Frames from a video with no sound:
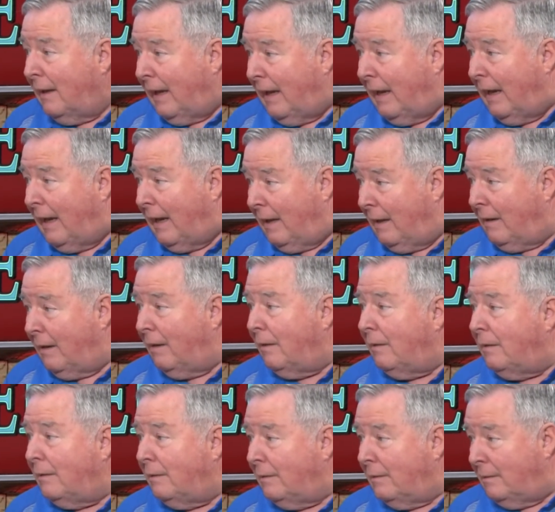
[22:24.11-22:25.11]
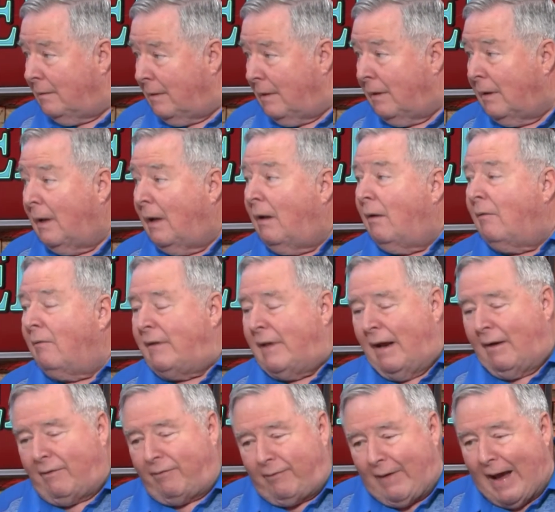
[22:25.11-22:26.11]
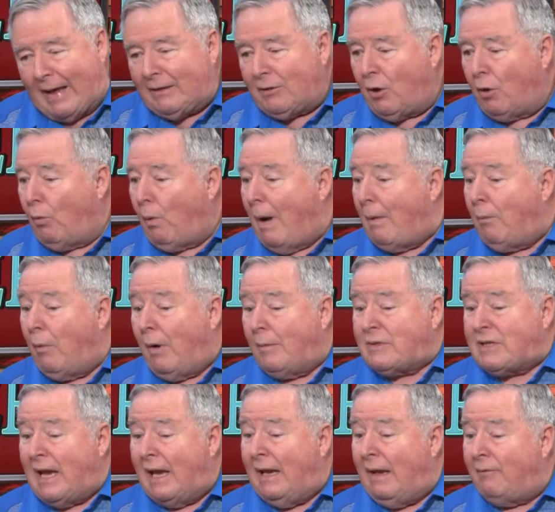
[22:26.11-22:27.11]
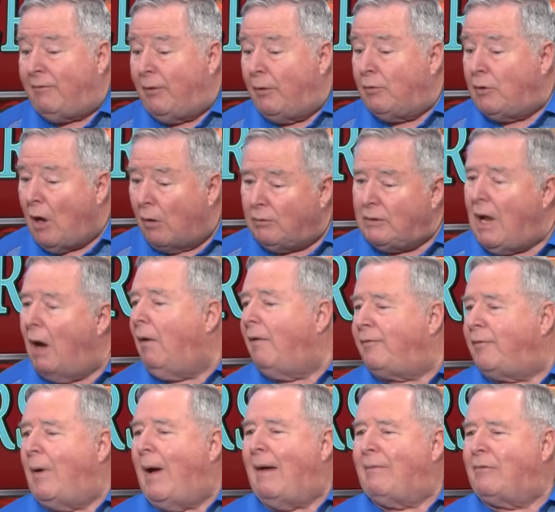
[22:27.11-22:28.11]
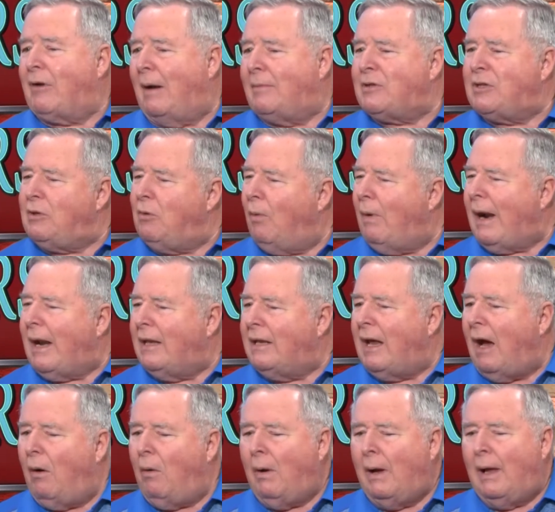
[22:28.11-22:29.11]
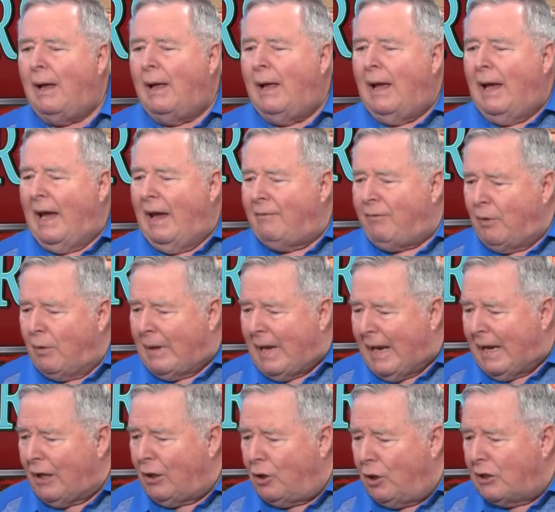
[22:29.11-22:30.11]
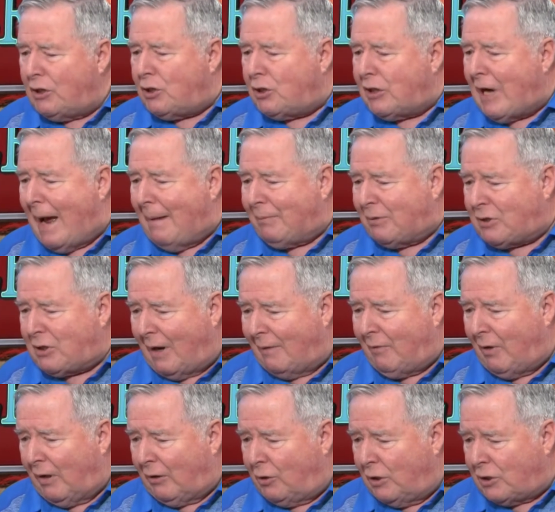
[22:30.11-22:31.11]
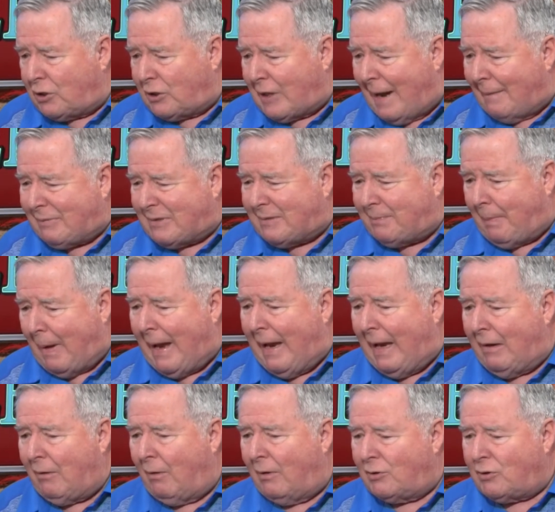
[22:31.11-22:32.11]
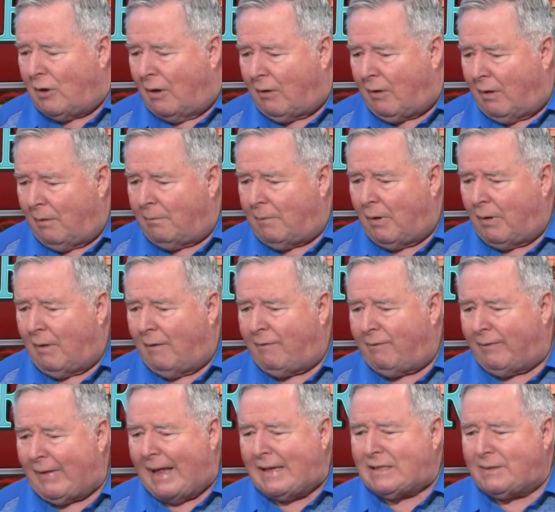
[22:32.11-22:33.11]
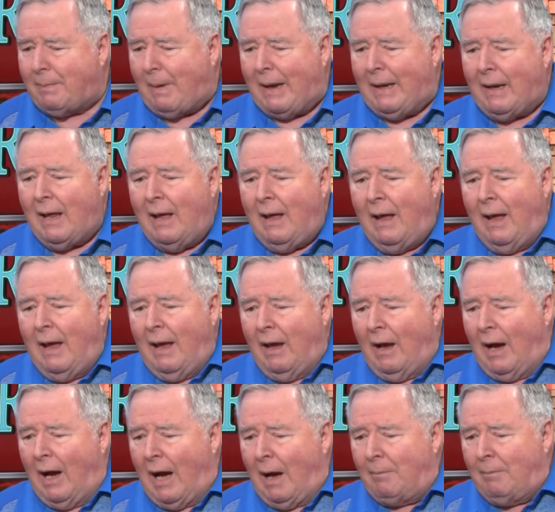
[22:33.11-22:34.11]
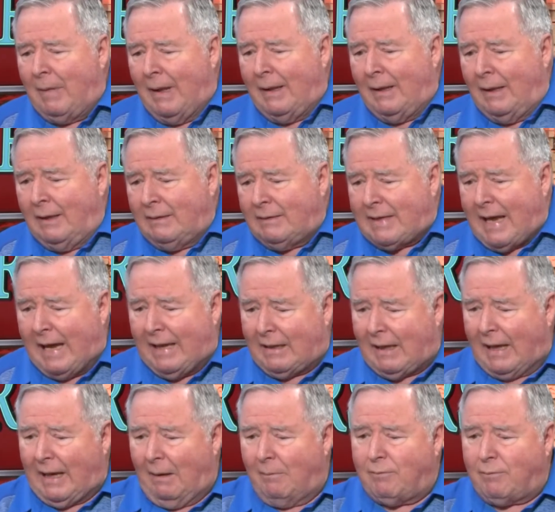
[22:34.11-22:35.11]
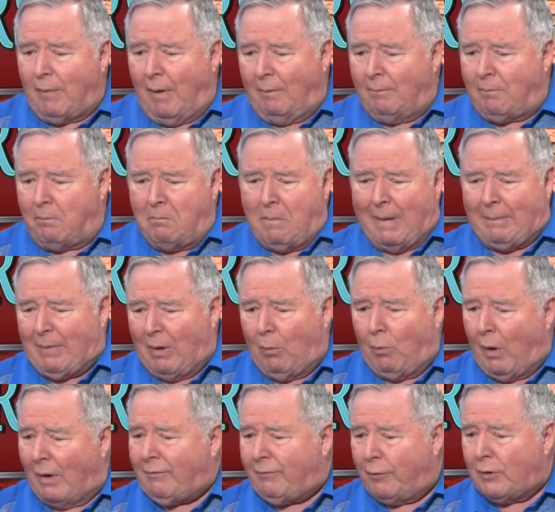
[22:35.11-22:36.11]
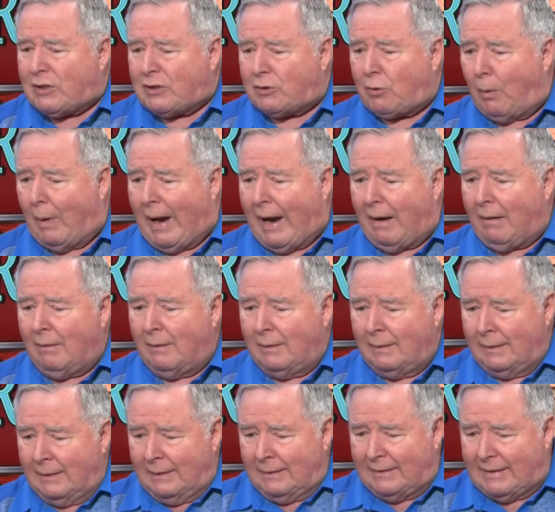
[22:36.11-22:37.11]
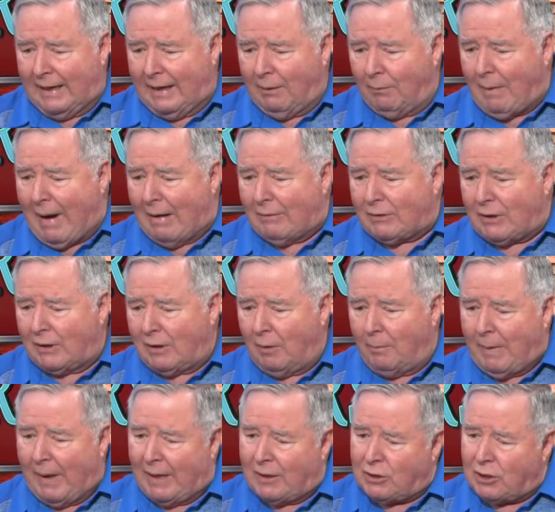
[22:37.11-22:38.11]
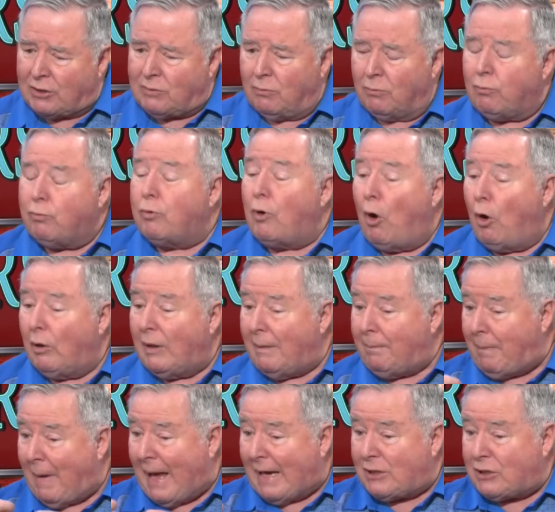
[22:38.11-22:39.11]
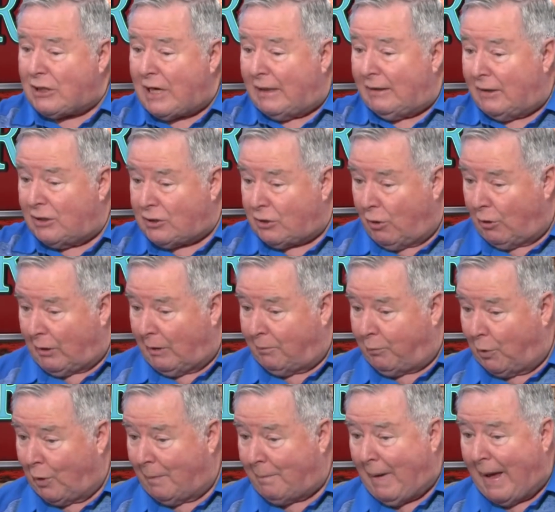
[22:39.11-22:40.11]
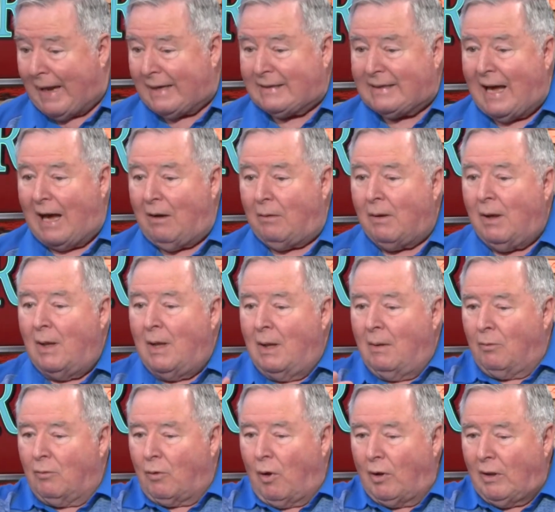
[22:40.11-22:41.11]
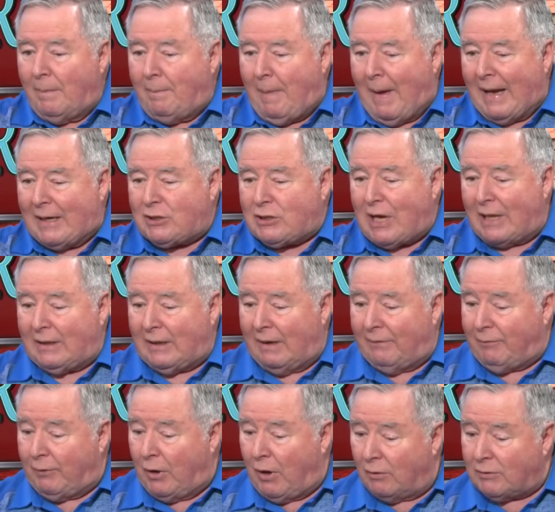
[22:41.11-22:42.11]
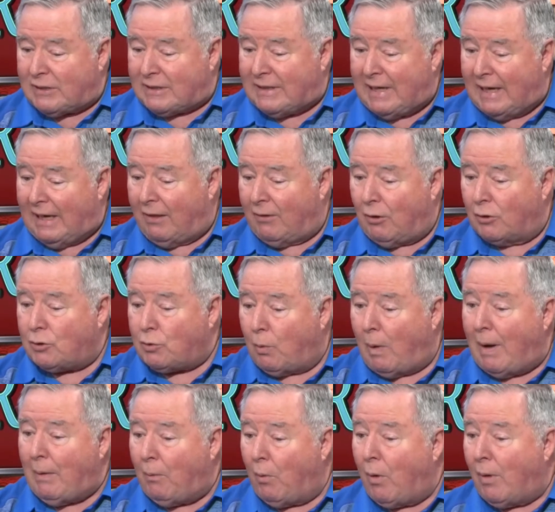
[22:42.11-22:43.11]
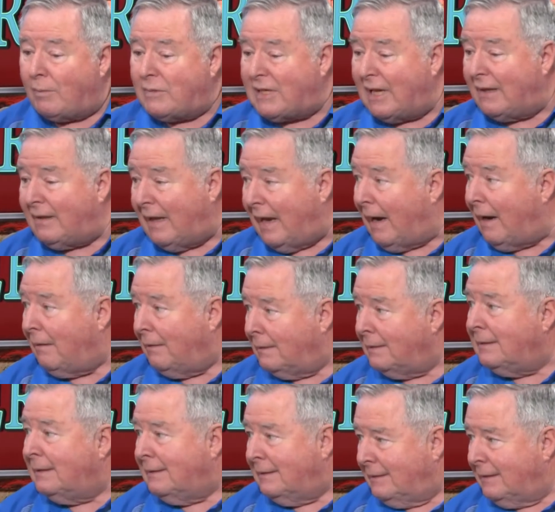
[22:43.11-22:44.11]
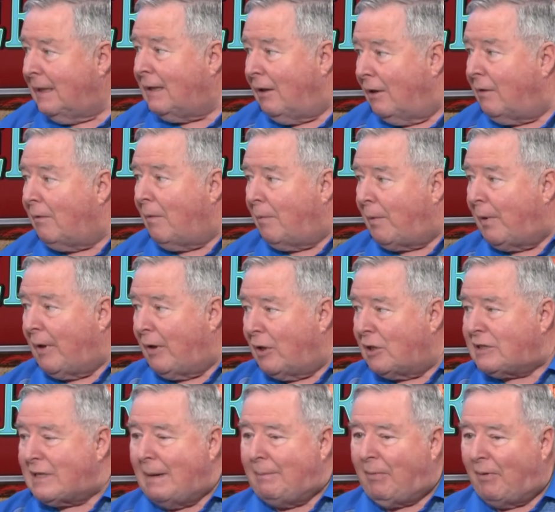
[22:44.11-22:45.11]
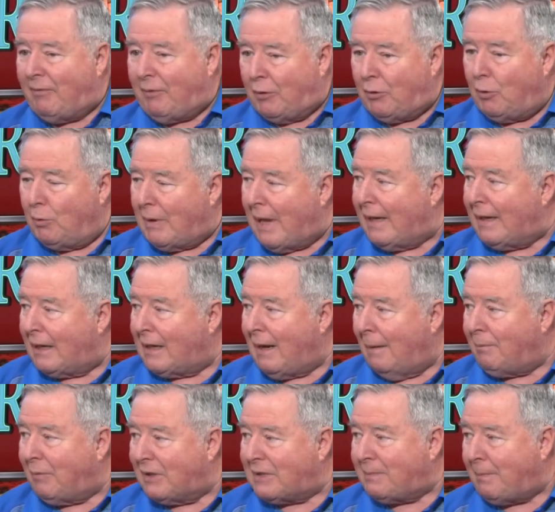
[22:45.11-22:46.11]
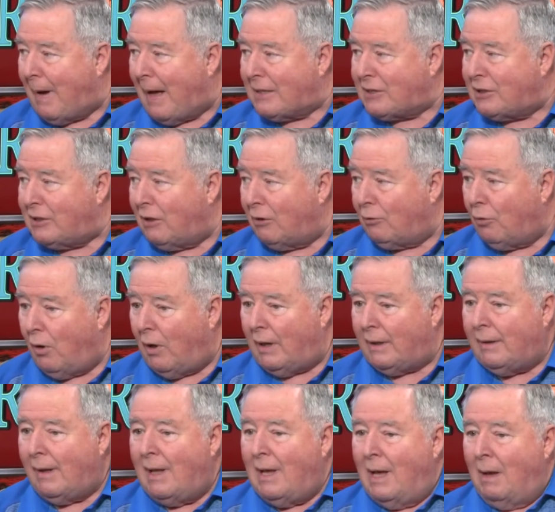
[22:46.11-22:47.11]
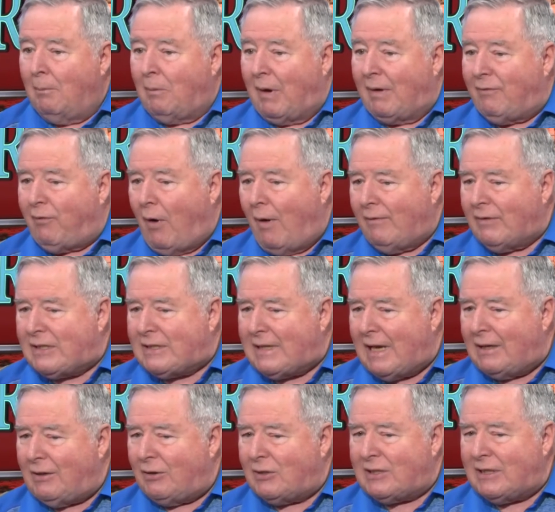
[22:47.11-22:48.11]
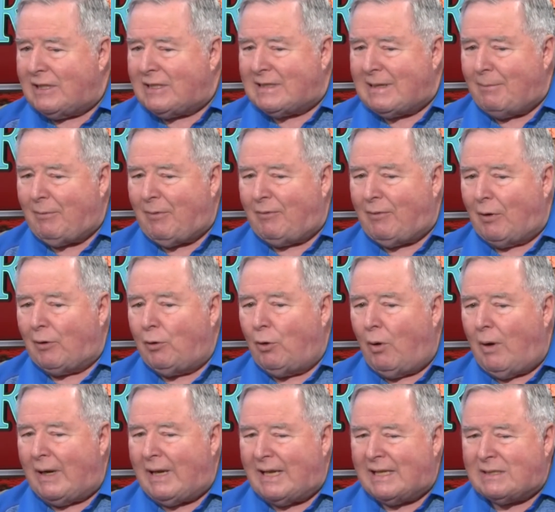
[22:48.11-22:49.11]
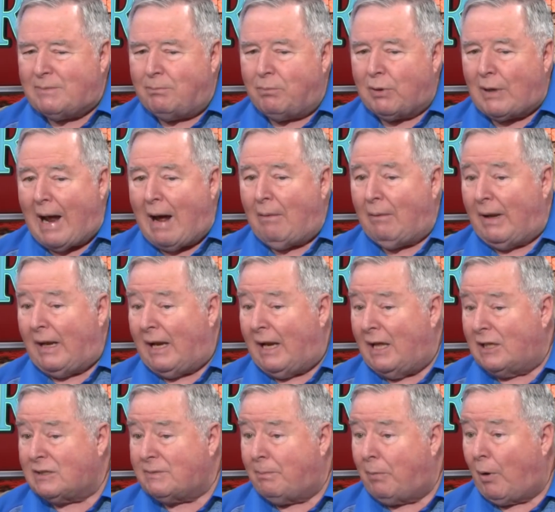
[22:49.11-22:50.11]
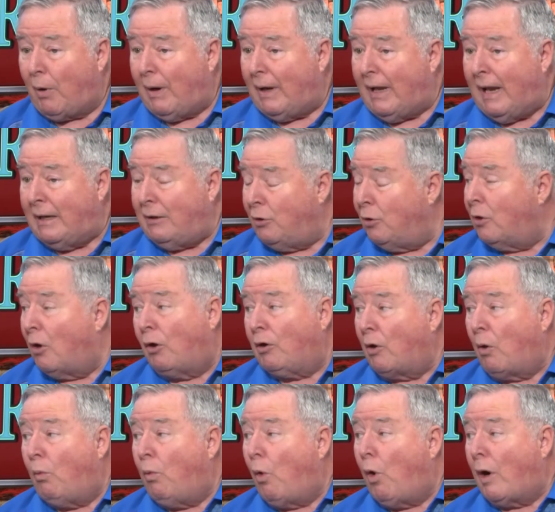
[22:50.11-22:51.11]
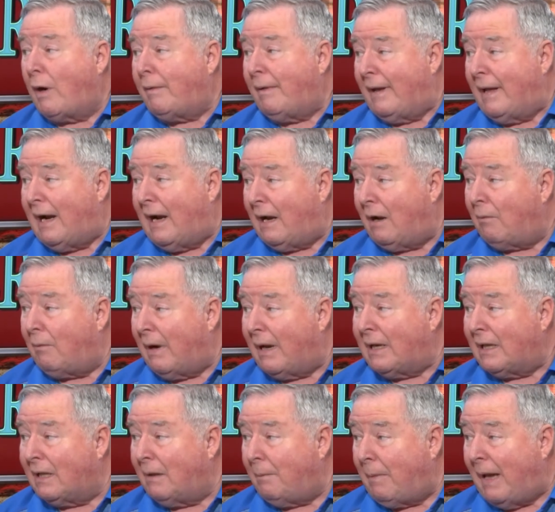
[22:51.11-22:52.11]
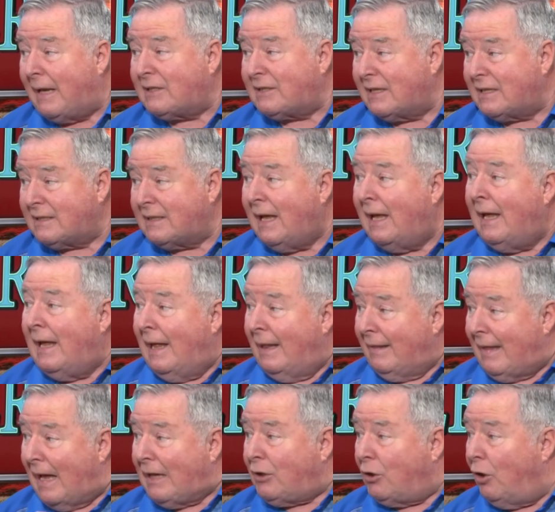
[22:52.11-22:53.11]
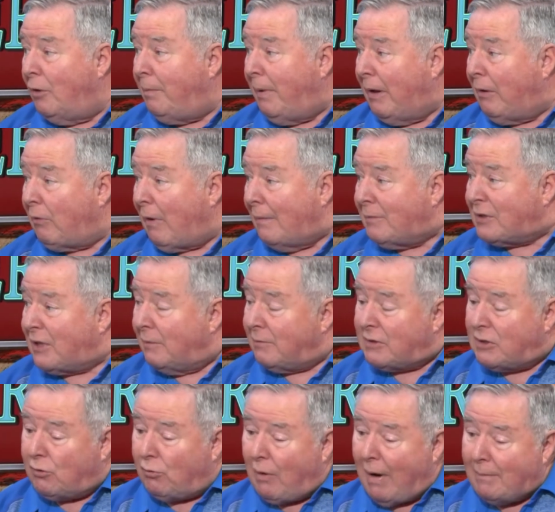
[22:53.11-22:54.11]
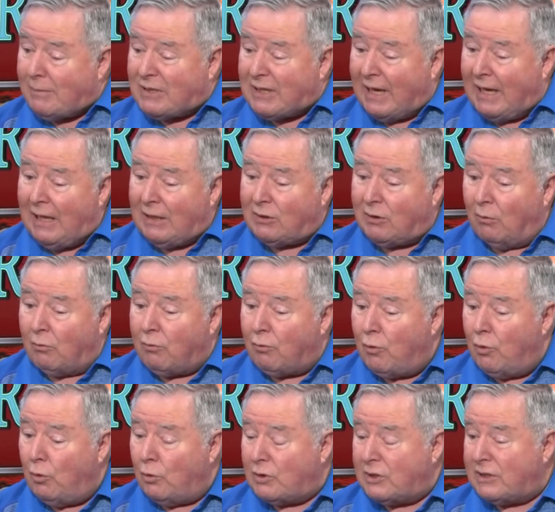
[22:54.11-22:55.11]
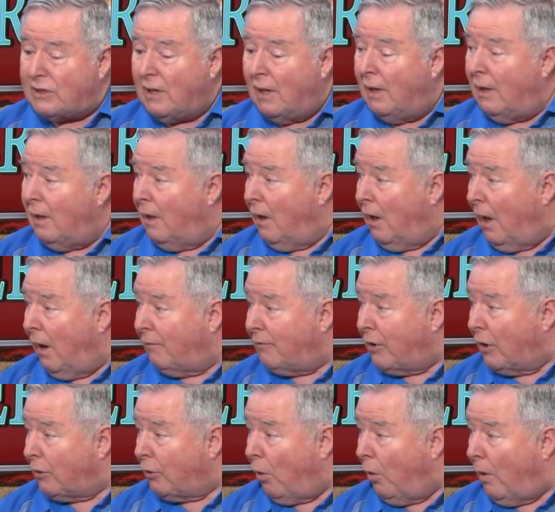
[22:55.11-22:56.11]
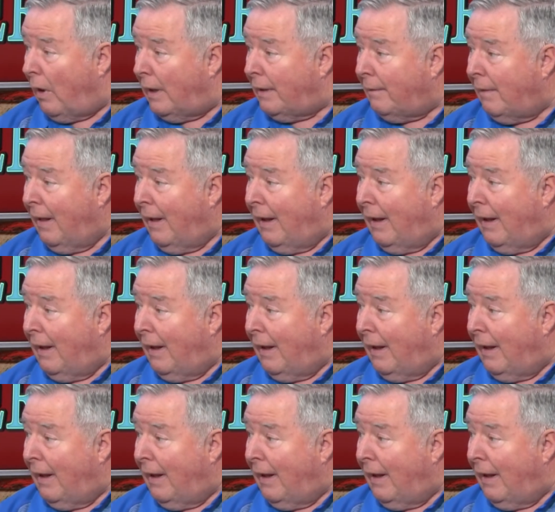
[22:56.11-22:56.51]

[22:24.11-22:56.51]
And grubs are fat worms. They're fat little white worms. And if you don't know if you have grubs and you want to know, if you get a good shop shovel, a good shop spade, or, or, a, or a flat spade, um, take like a, a, maybe a one foot square, dig around a little bit, and just roll it back gently so you can put it back down. Roll it back gently. If you don't see any of those white worms in there, you know you're in pretty good shape if you do that in a couple of spots in your lawn. But if all of a sudden you see some of your lawn is browning and it's burnt and you know you're watering it on a regular basis, that could be grubs because grubs eat the roots of the lawn.